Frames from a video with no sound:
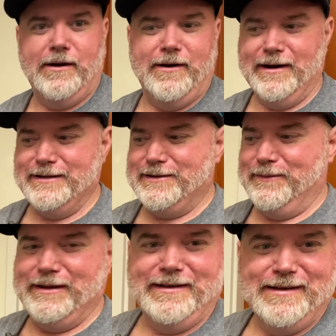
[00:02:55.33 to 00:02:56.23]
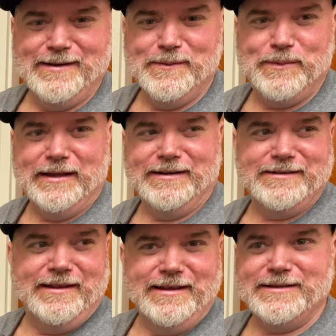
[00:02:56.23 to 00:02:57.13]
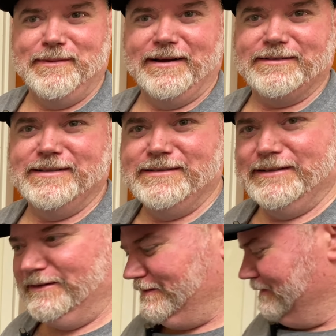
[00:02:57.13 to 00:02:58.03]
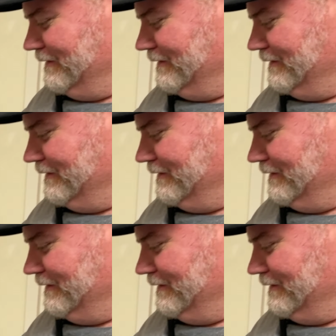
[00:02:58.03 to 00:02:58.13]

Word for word: All right, so we pillaged these boxes and